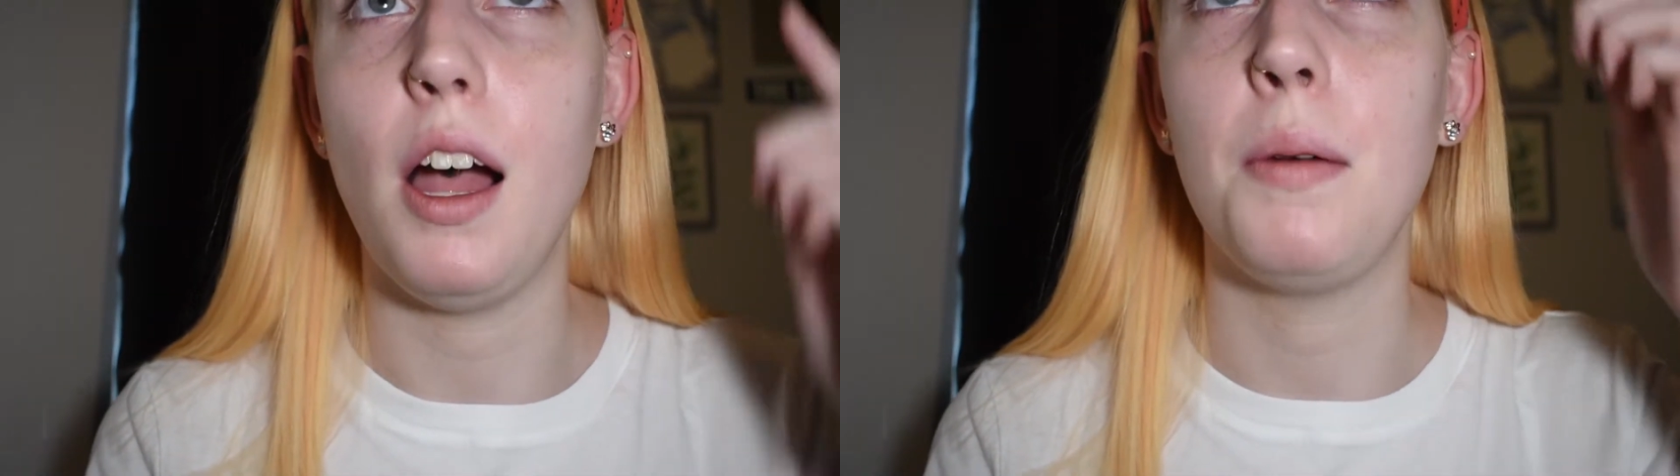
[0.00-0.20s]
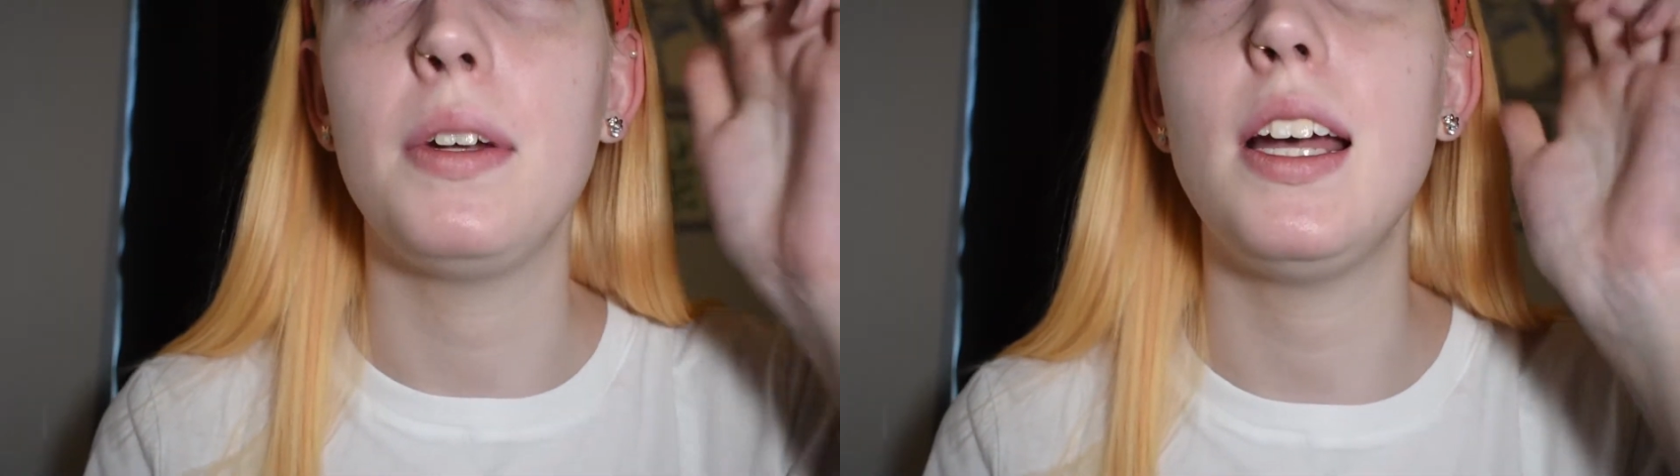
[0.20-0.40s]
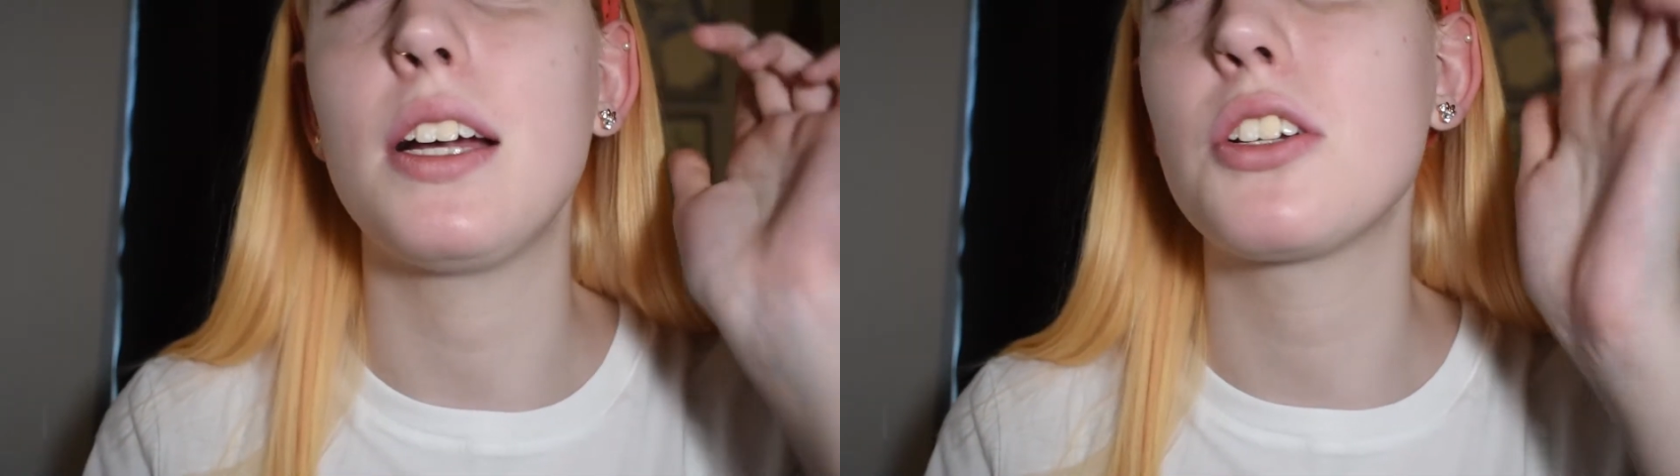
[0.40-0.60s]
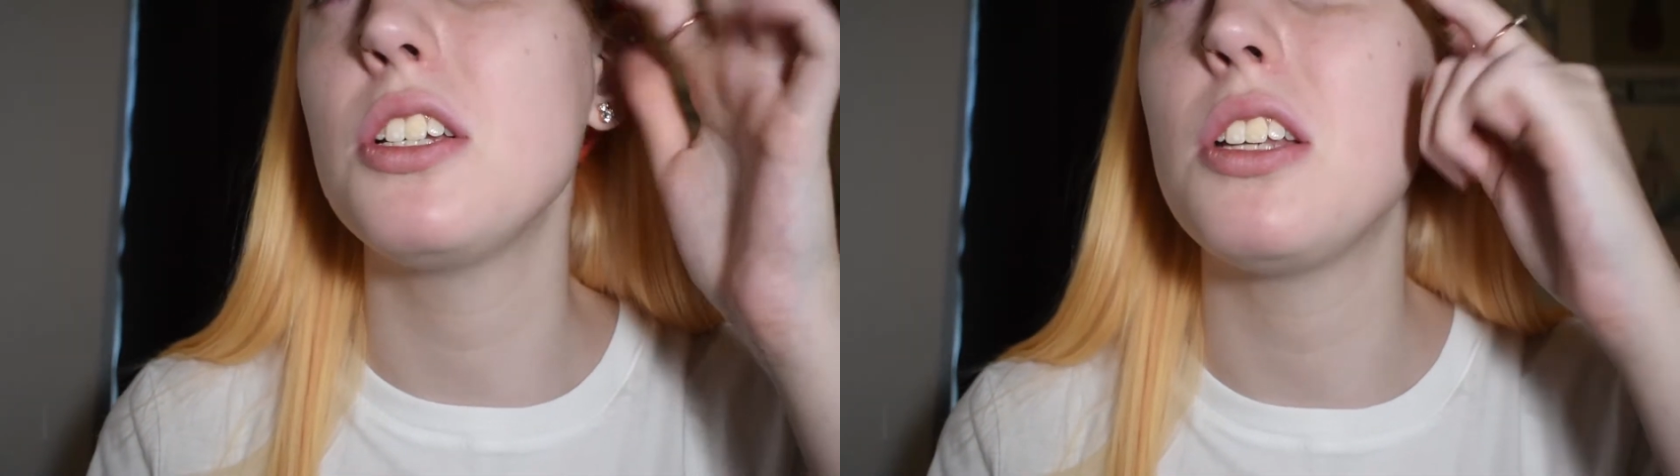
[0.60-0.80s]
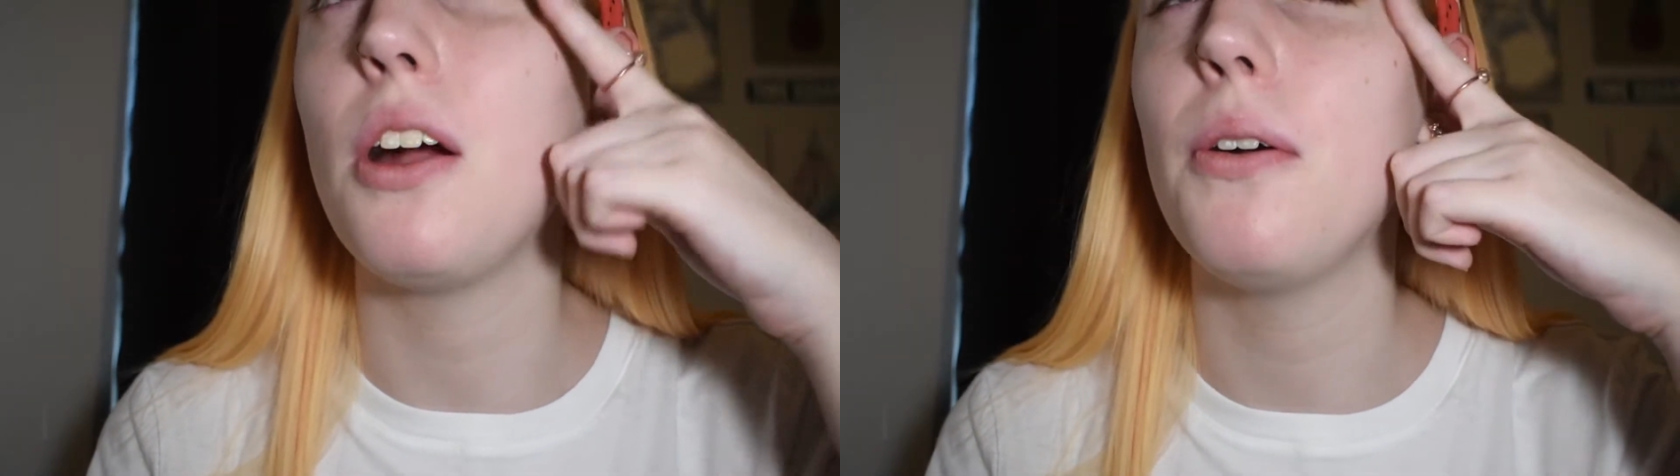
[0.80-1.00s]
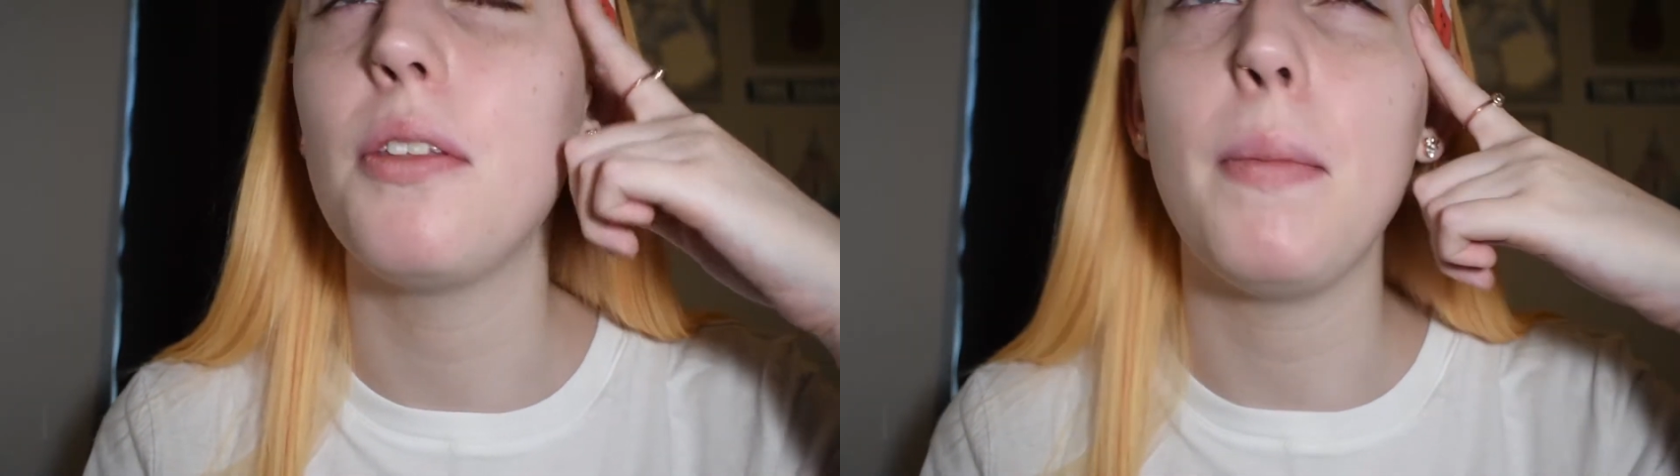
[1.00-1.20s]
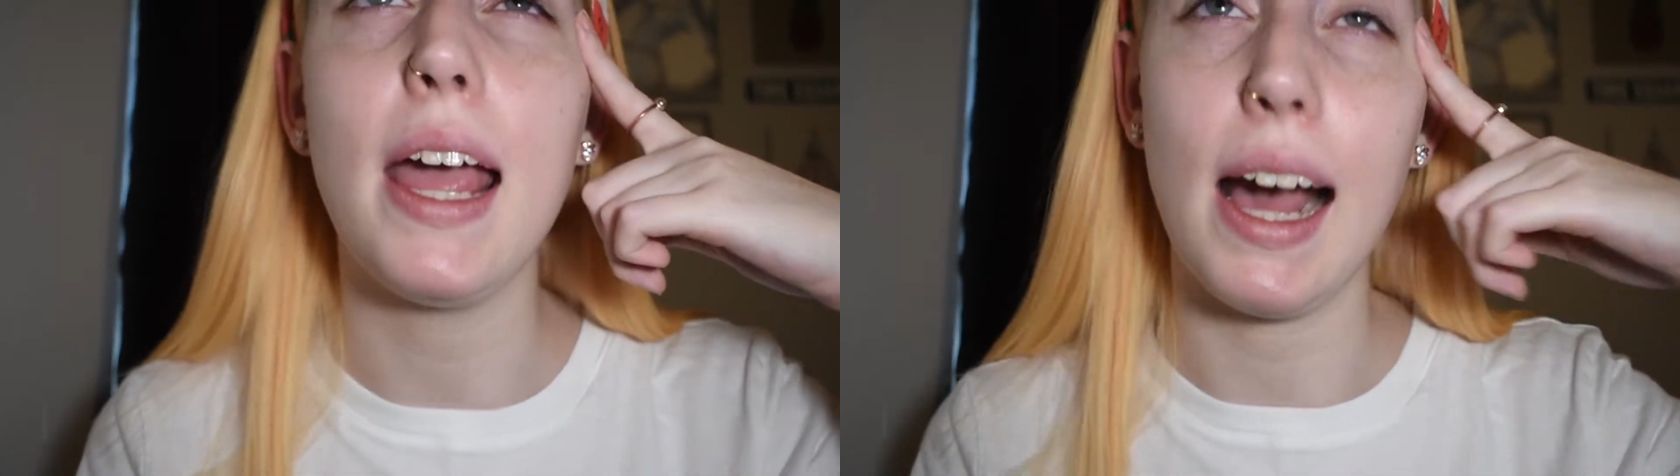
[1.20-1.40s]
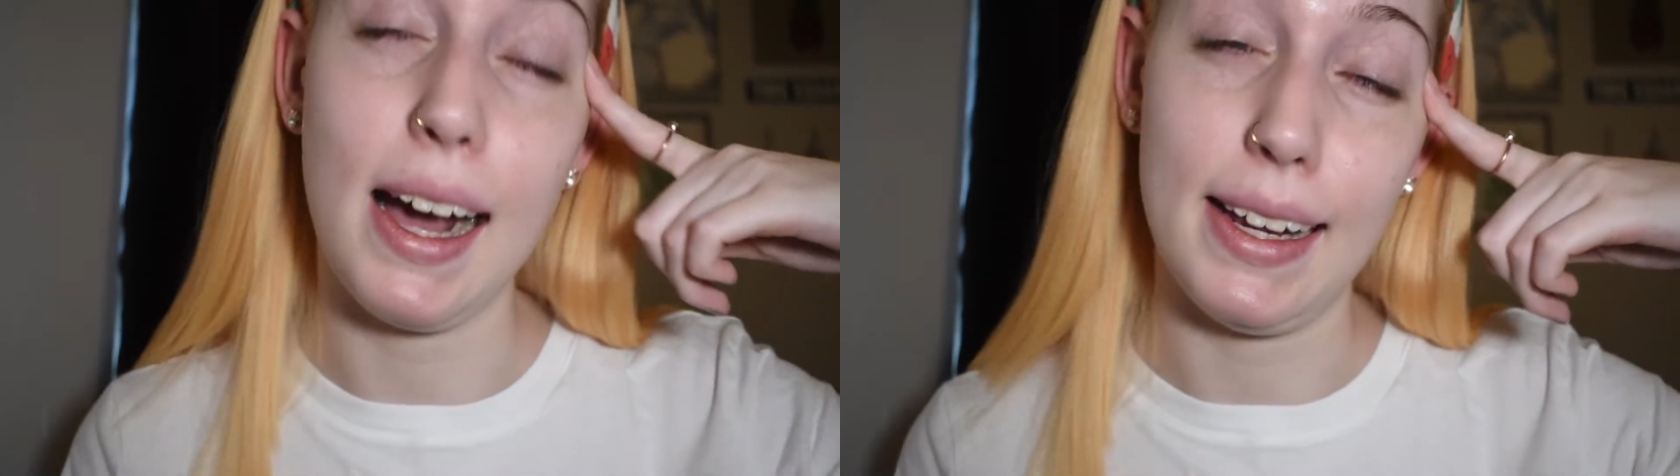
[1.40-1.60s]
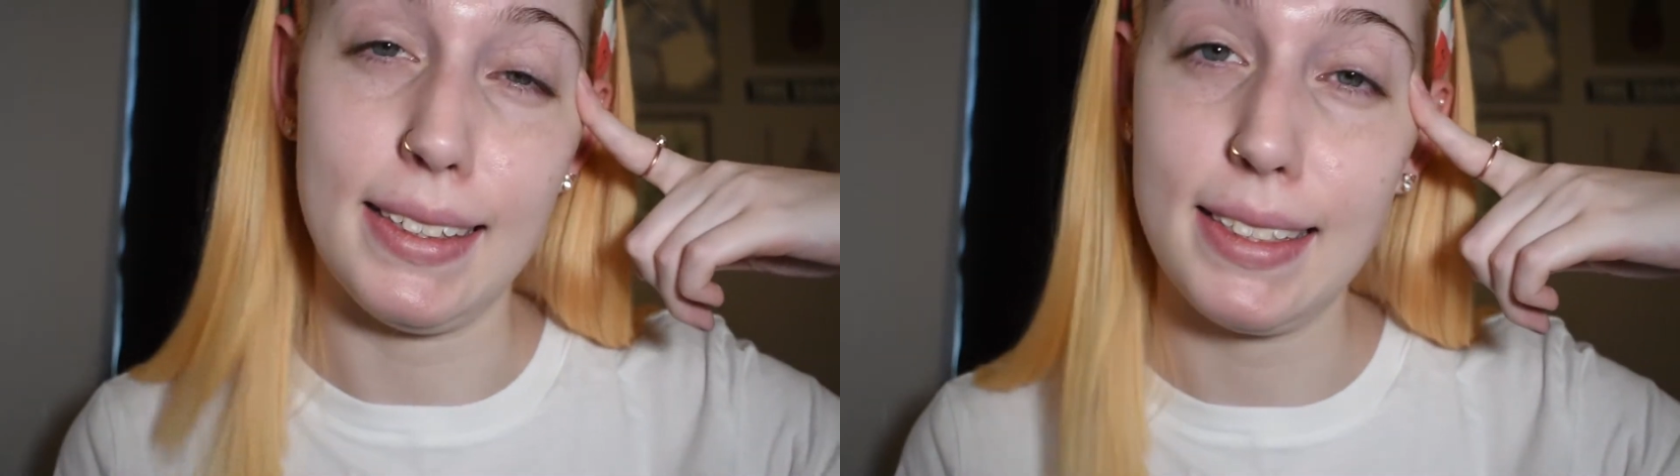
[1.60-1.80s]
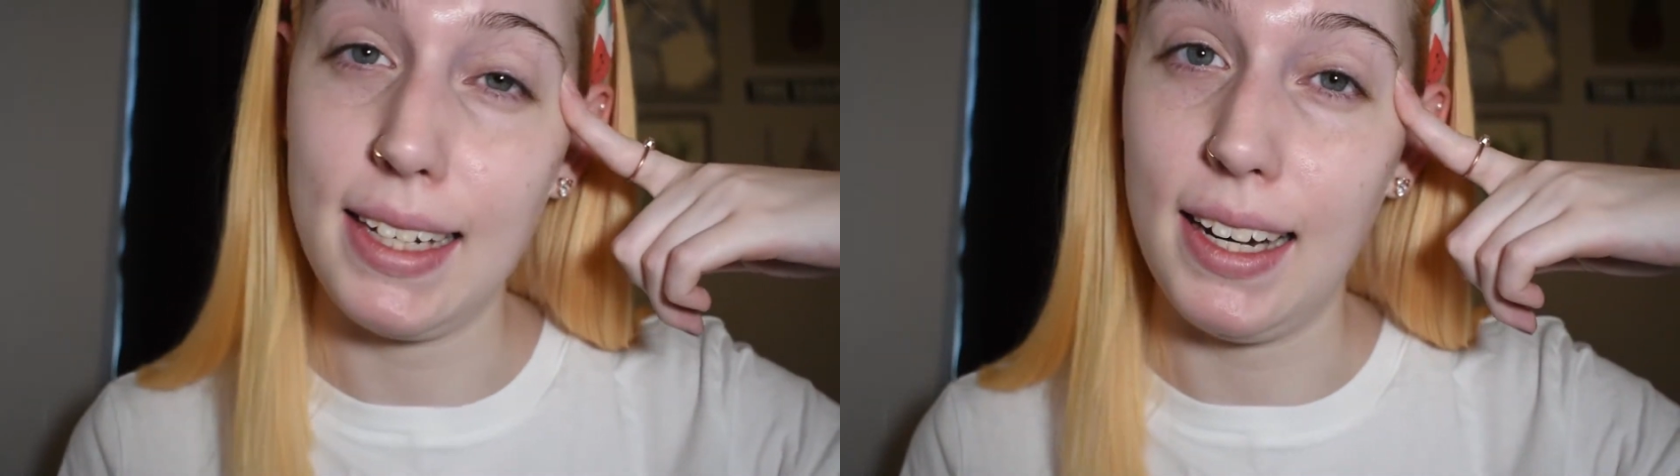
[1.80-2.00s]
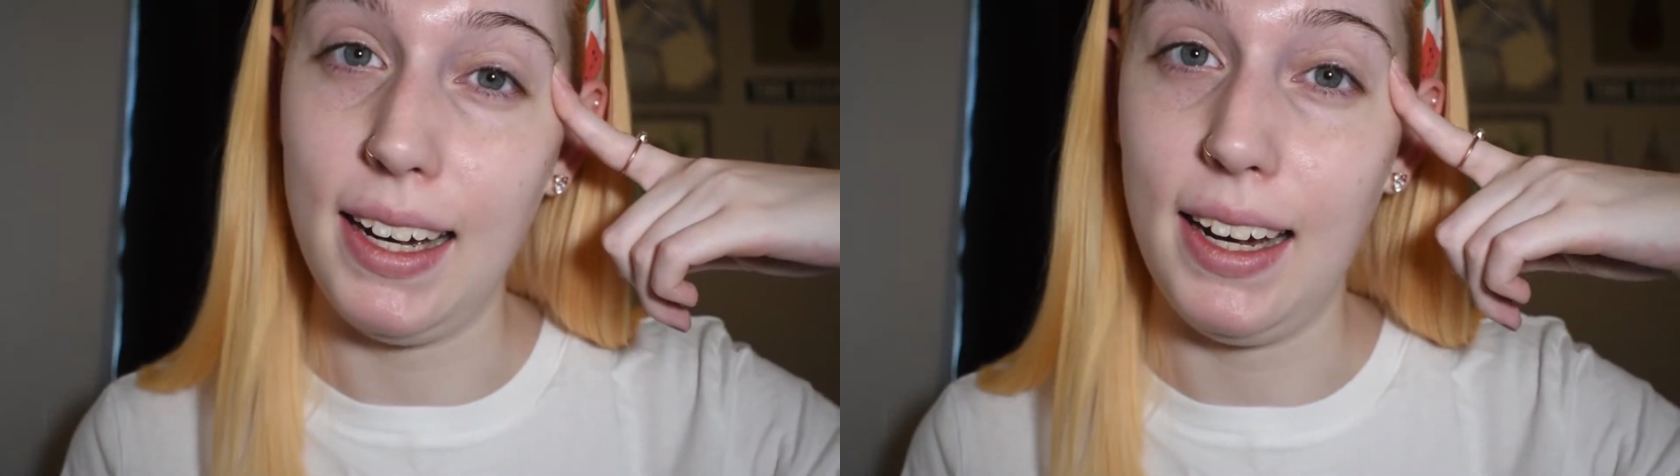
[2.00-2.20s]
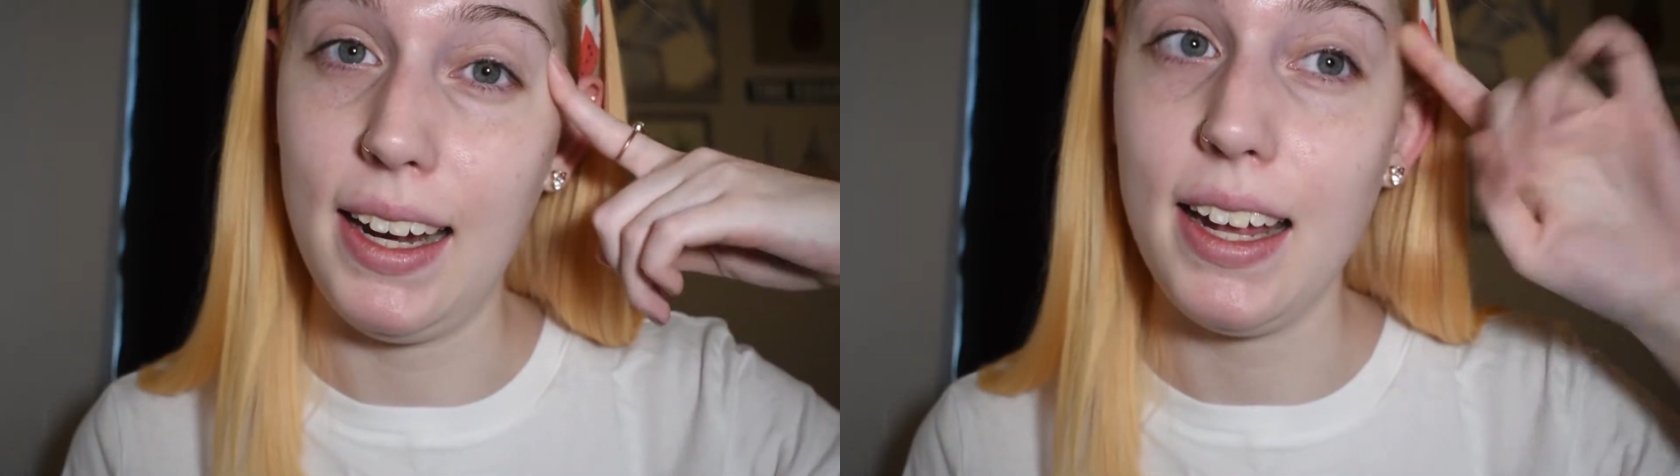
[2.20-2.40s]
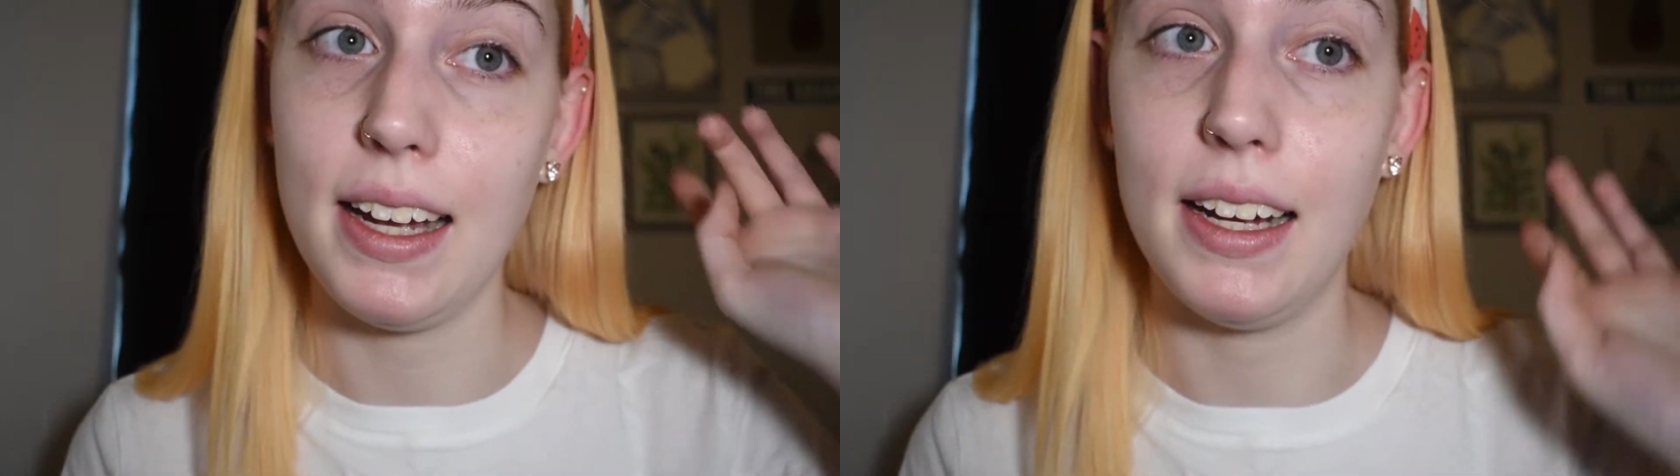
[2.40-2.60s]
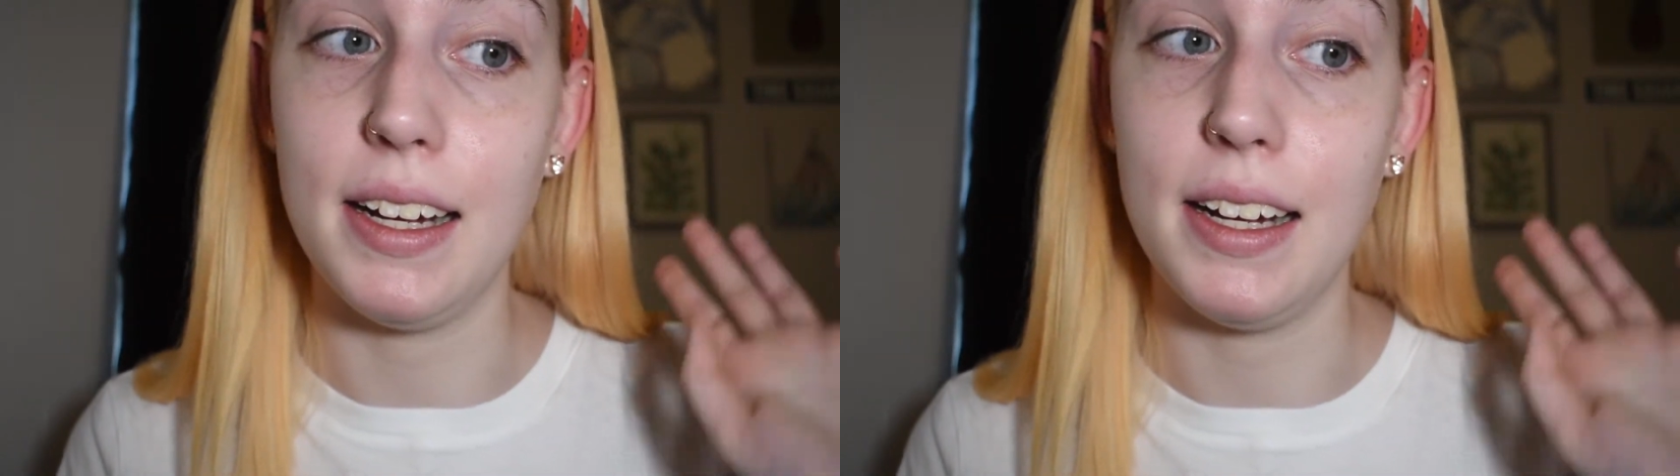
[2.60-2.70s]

gonna actually start with my eyes today.